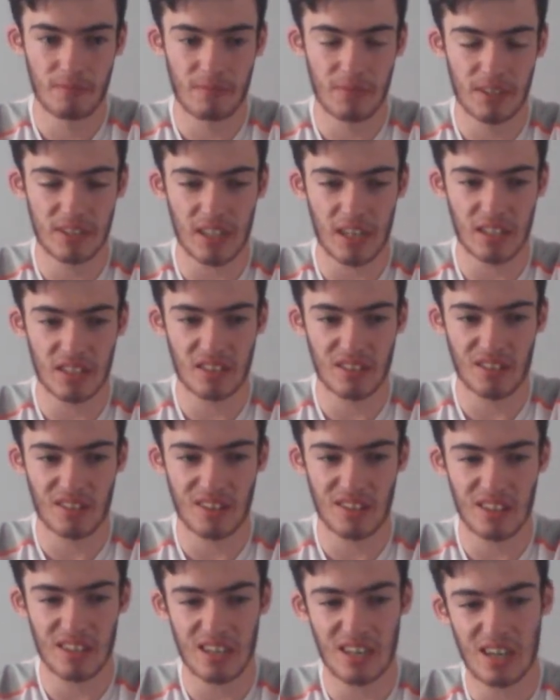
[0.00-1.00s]
which I
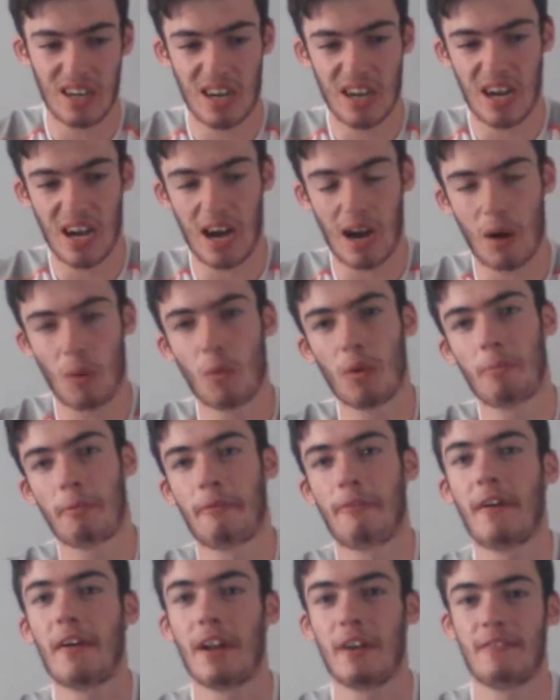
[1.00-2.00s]
would
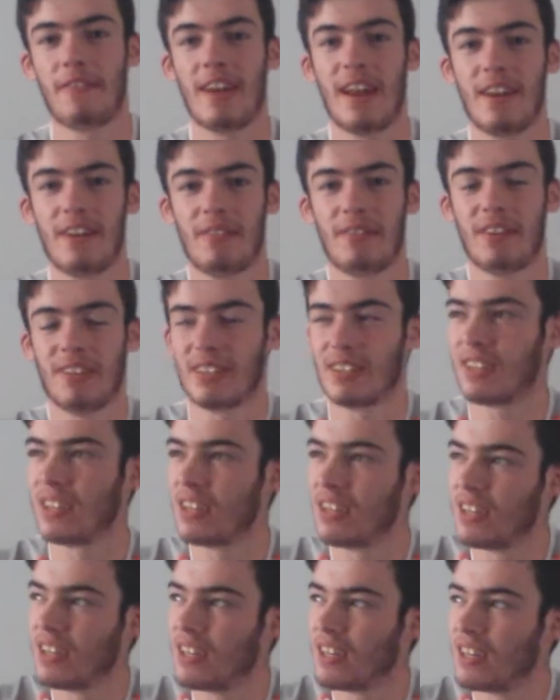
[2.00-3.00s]
prefer it if it ended. Well,
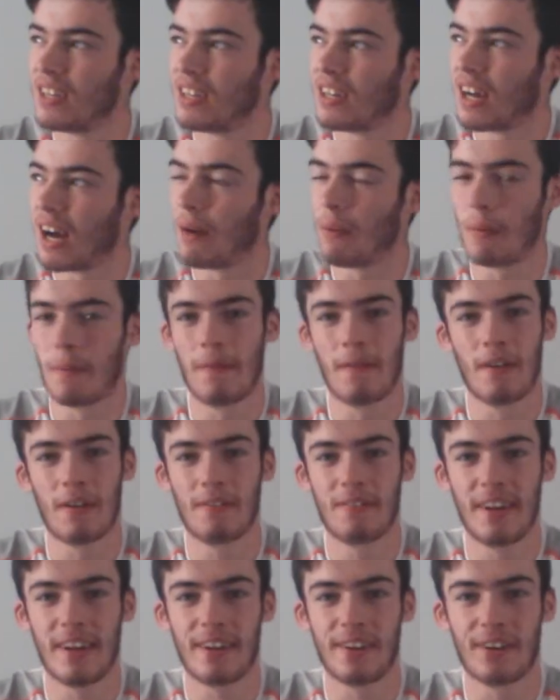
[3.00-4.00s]
I wouldn't prefer
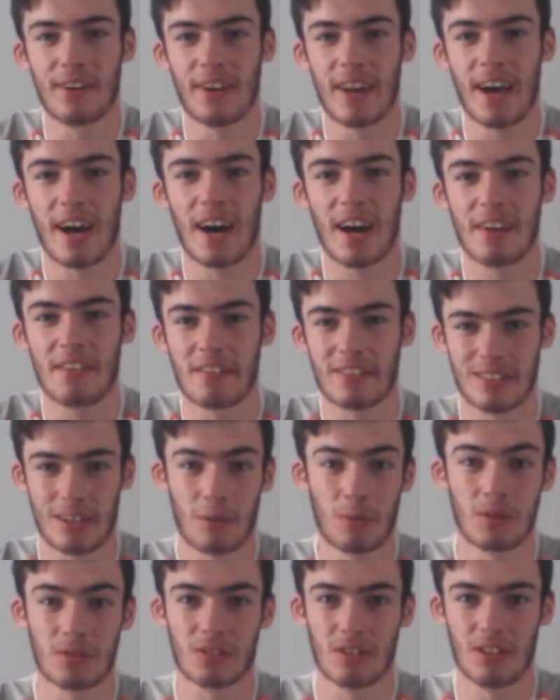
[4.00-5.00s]
it if it ended on it either, because
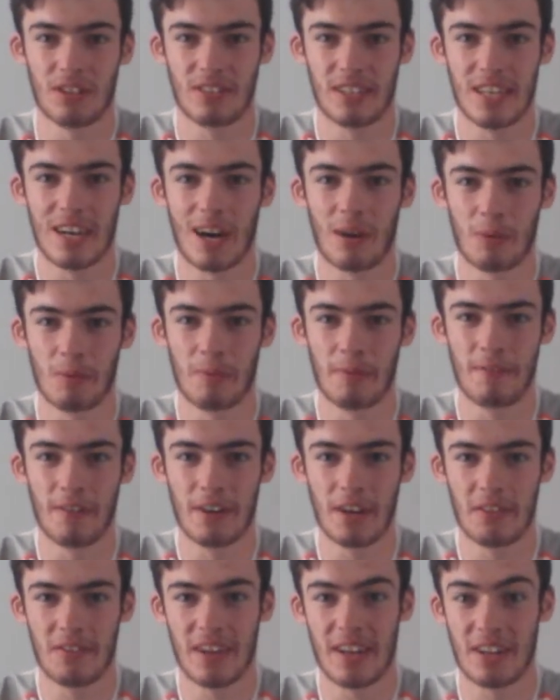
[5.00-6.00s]
I was going to say I would prefer
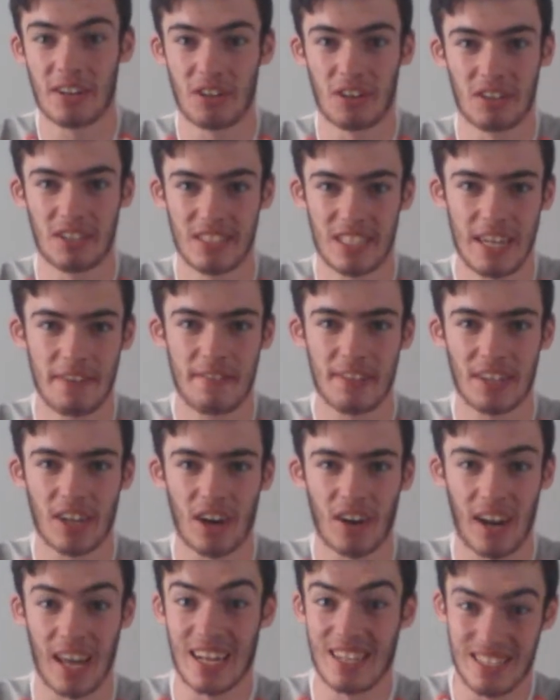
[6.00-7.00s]
it if it ended on a safety
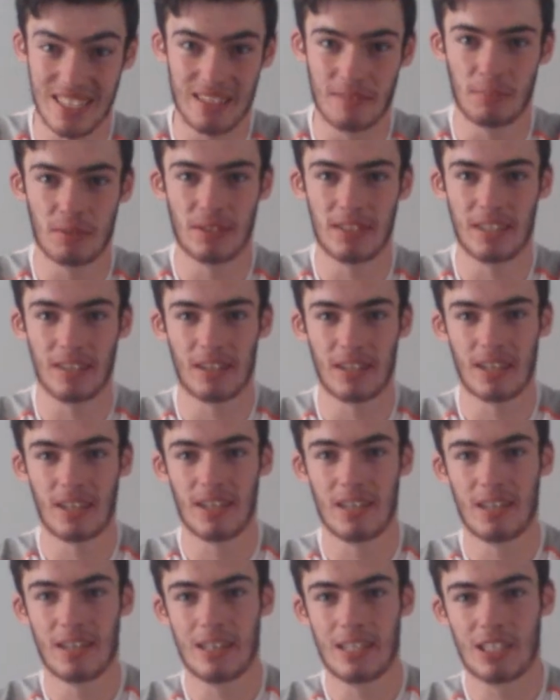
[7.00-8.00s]
car like it did in Brazil
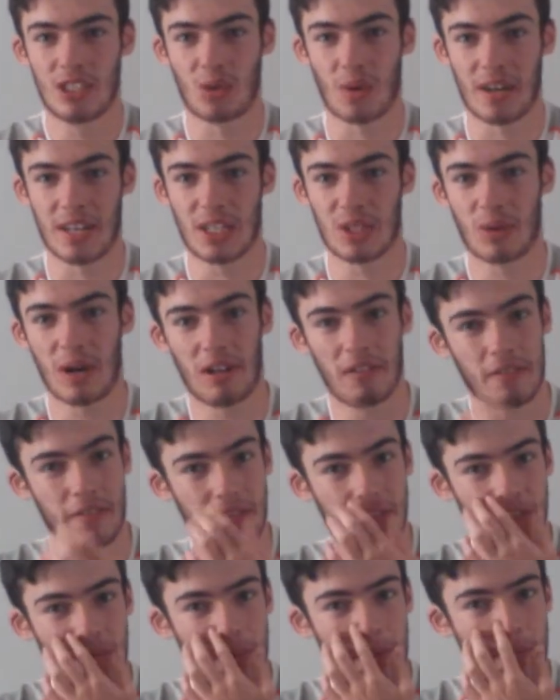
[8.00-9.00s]
2012,
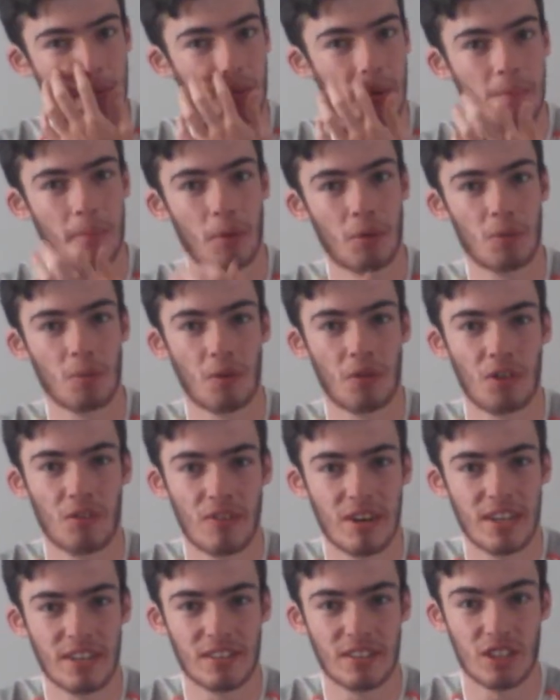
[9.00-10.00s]
if you remember, when Button won the
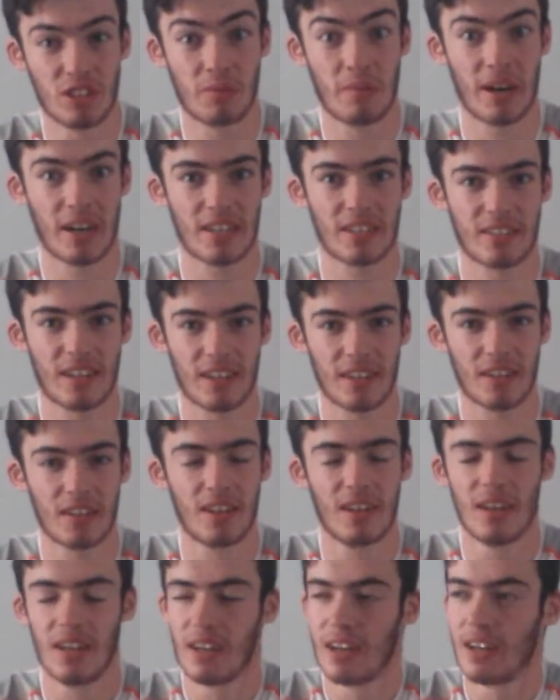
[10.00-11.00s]
race in dramatic style.